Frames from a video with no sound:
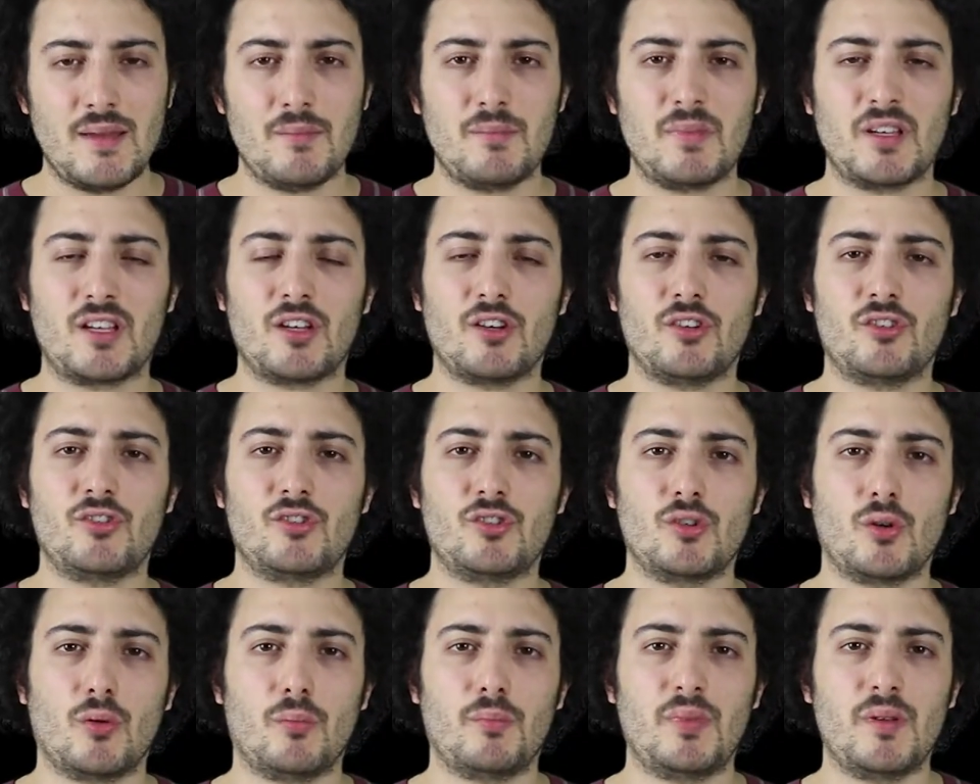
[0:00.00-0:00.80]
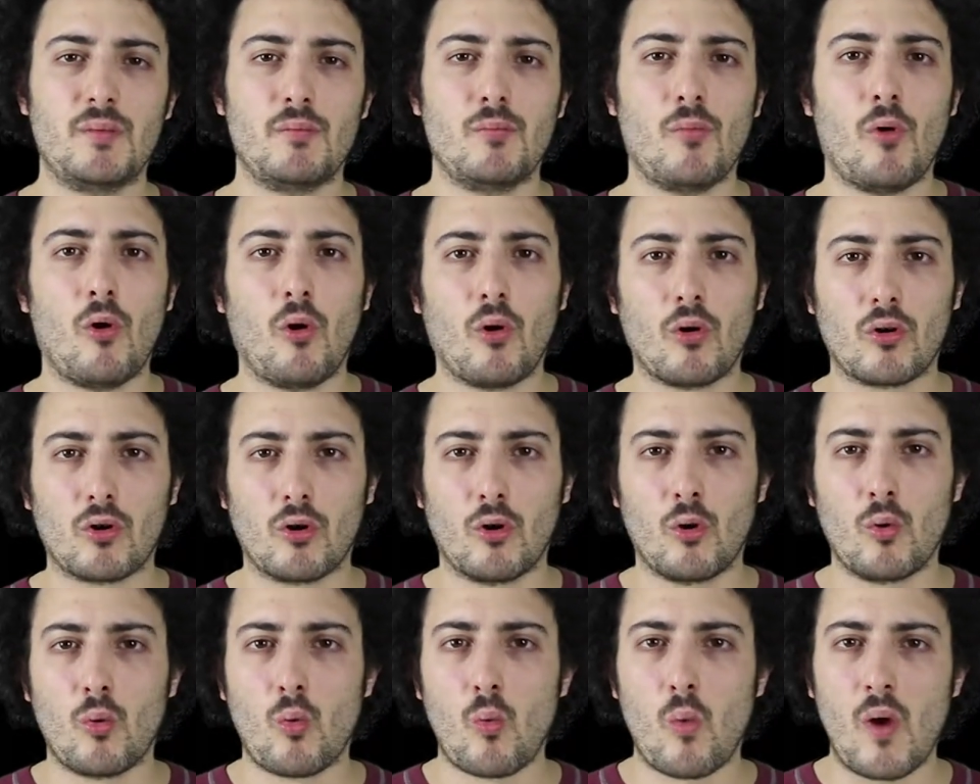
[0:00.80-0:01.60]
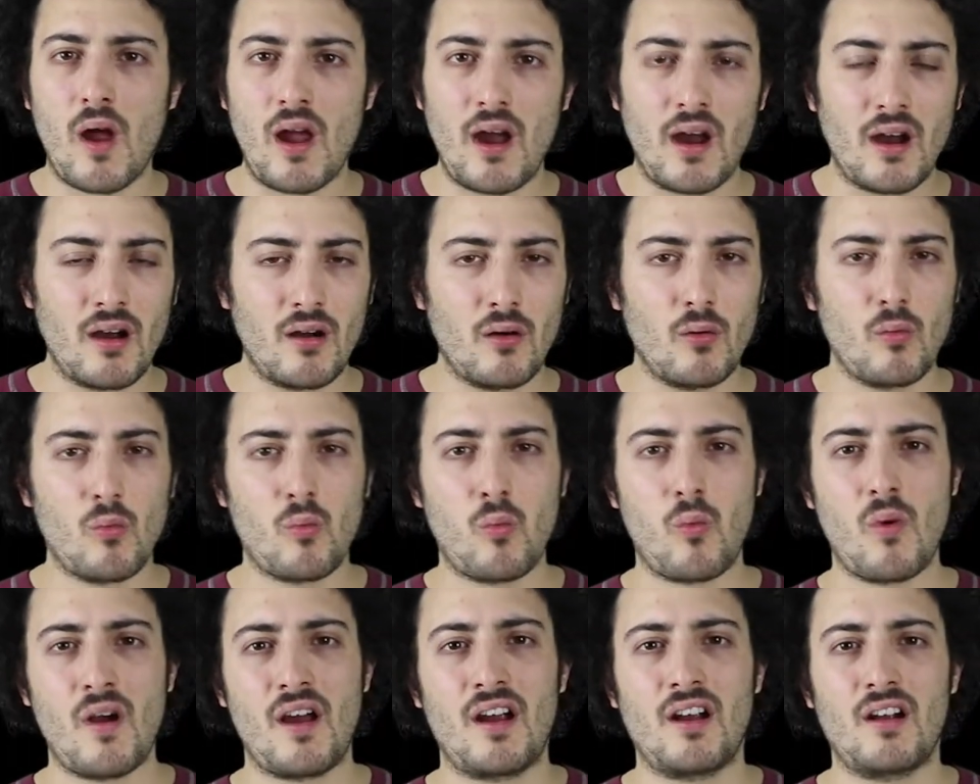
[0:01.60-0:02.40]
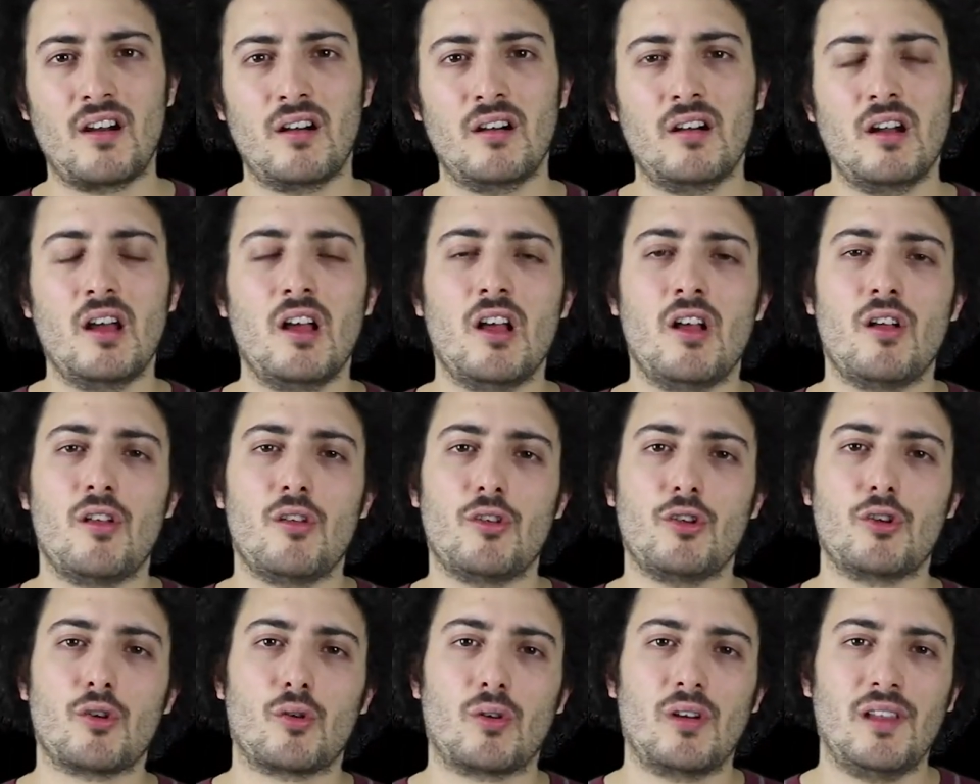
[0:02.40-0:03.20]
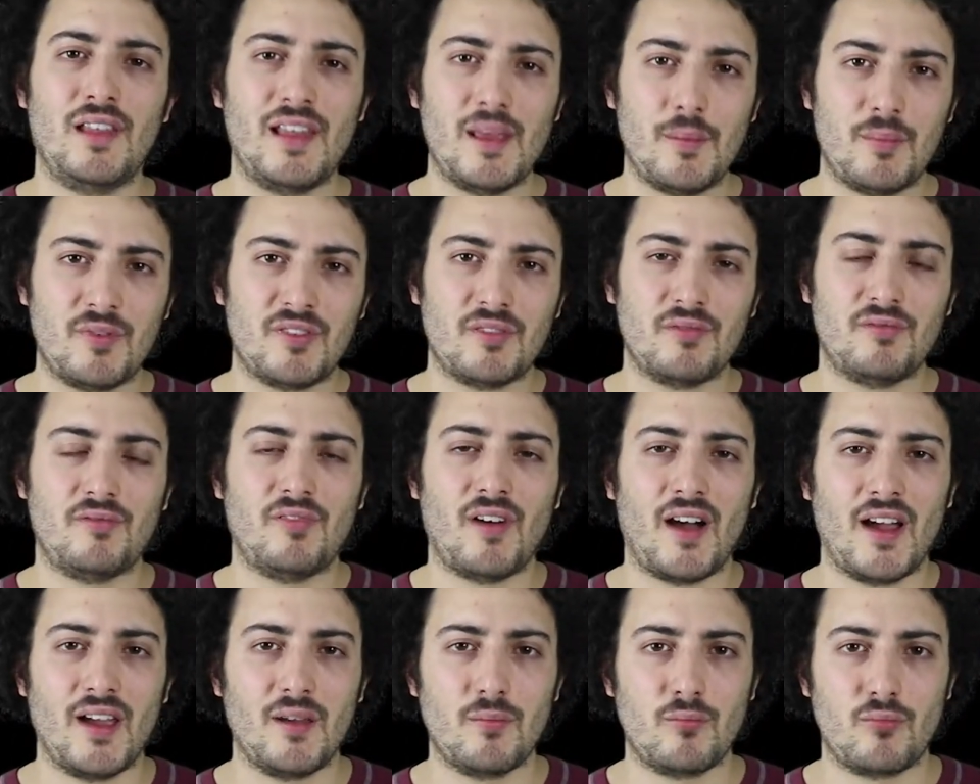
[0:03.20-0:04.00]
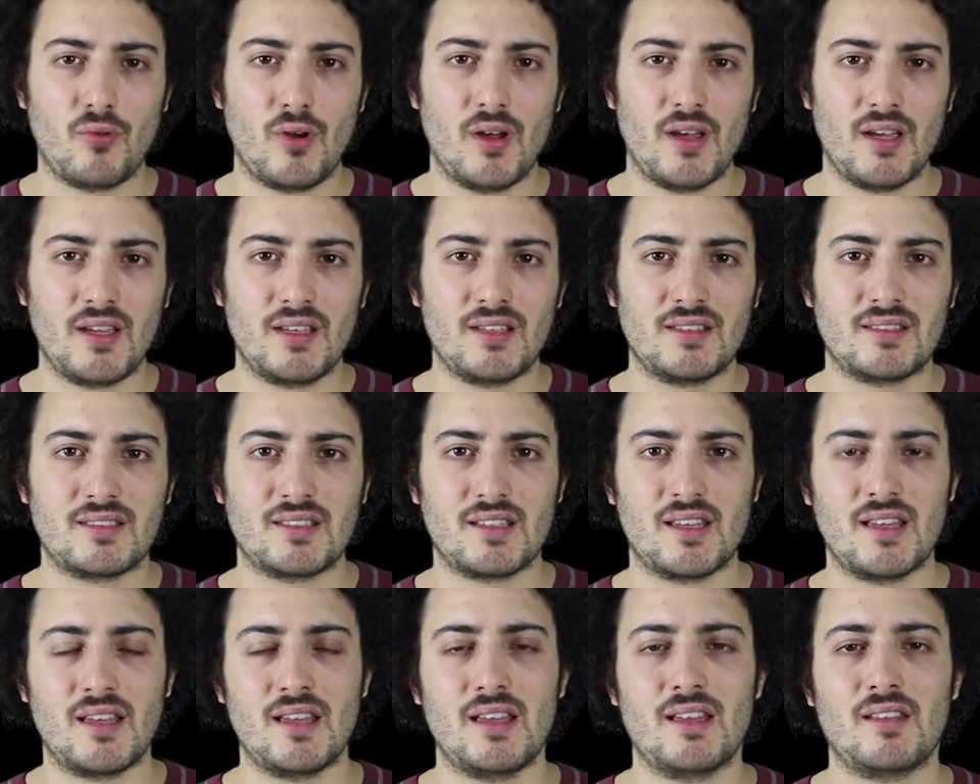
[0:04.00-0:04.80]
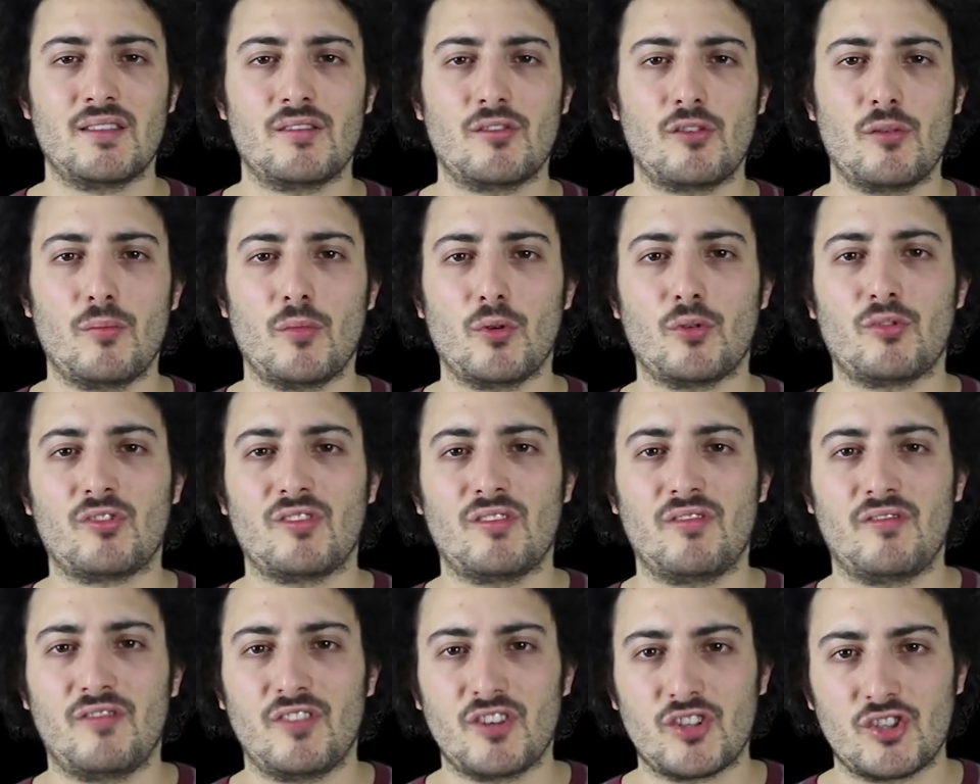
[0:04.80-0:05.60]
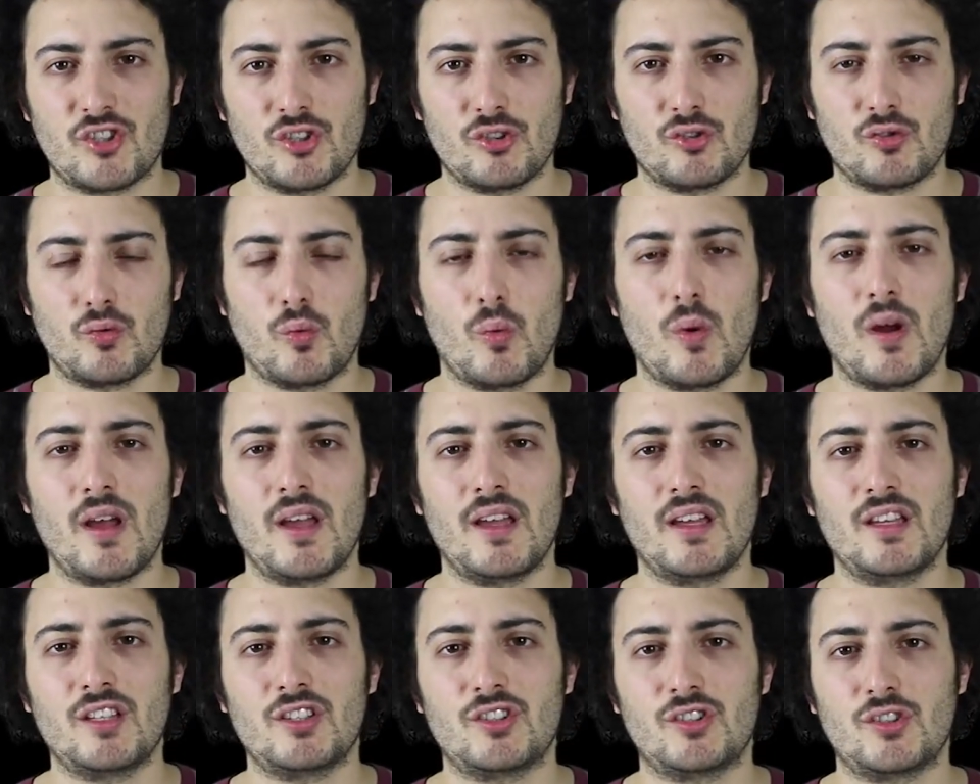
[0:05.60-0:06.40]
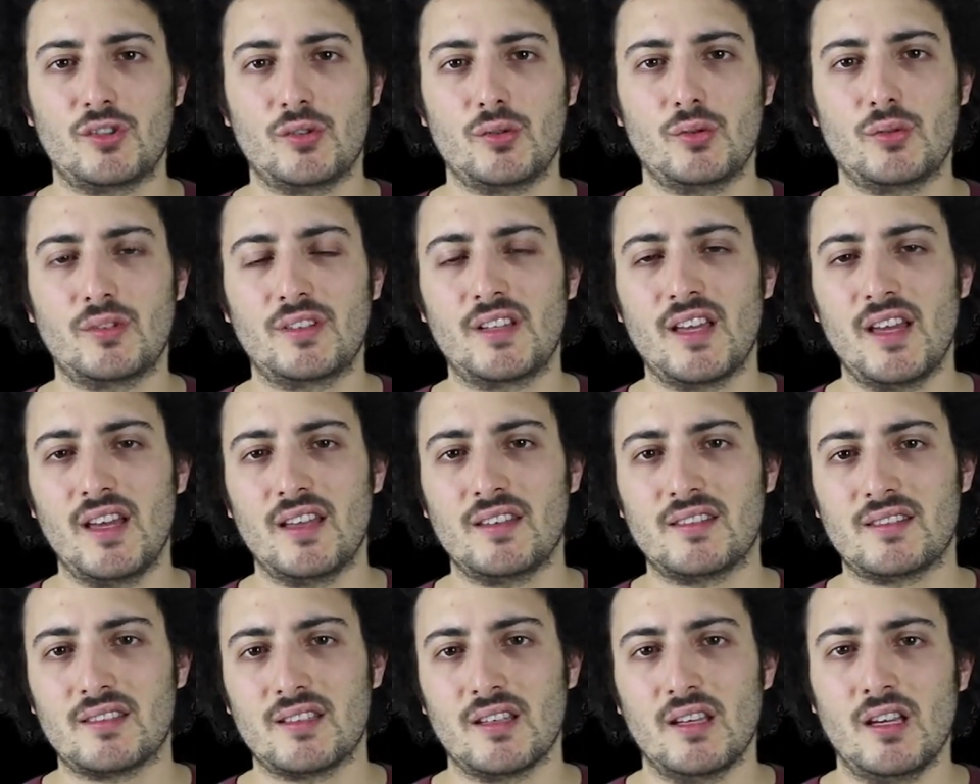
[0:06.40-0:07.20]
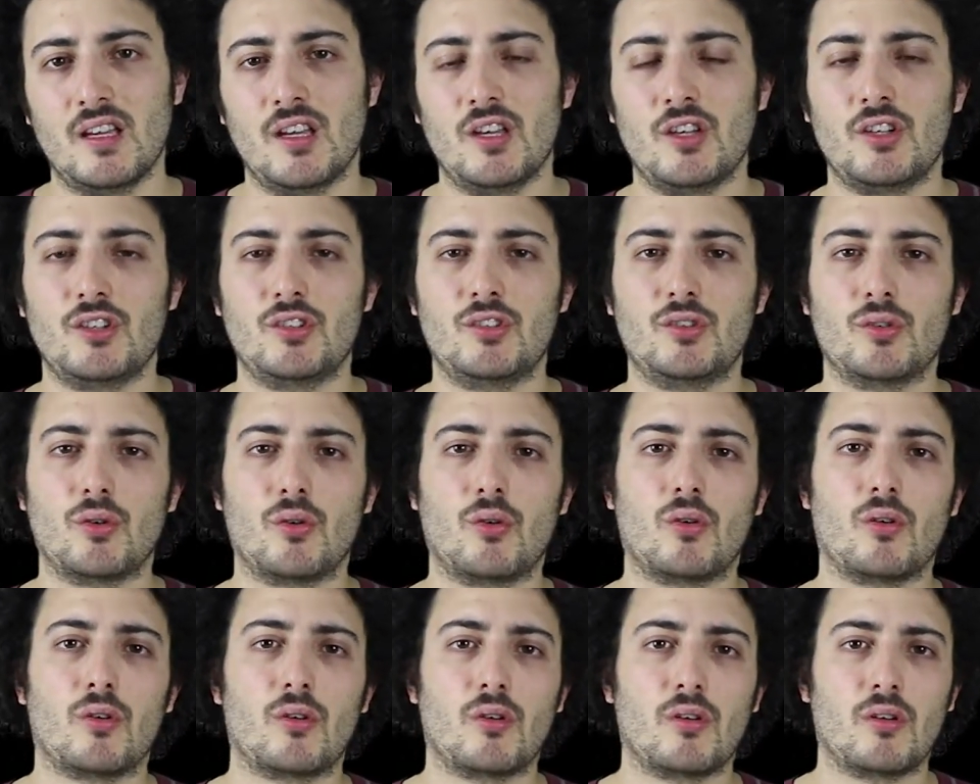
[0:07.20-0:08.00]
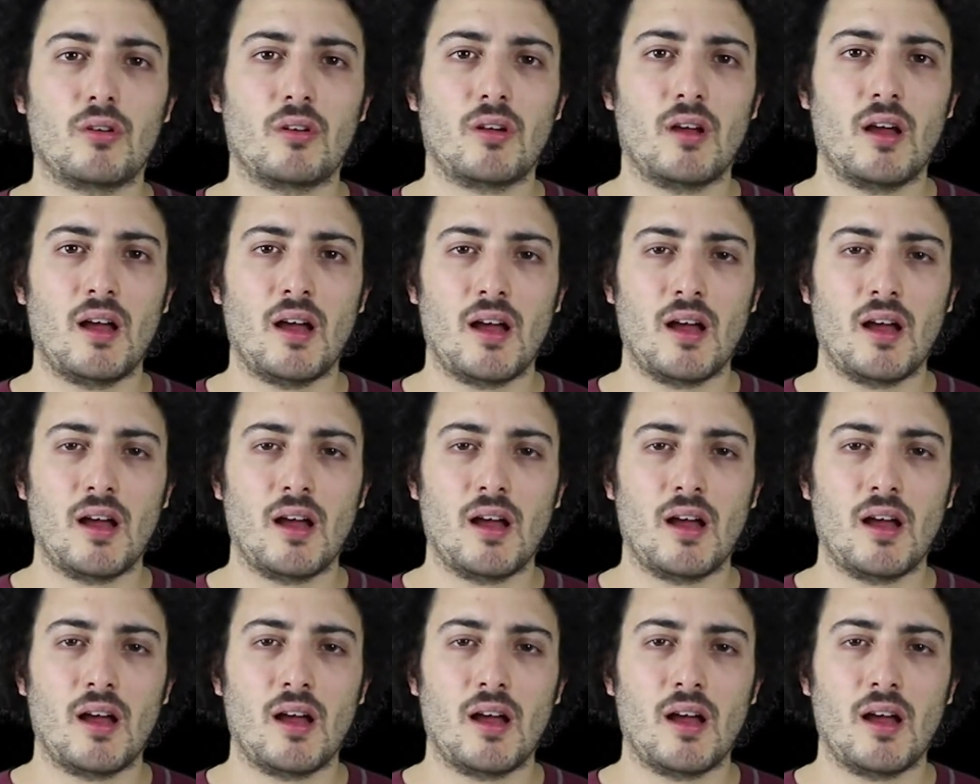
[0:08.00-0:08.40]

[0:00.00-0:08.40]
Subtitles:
because you'll be more aware where your lips vibrate in the most efficient way to get your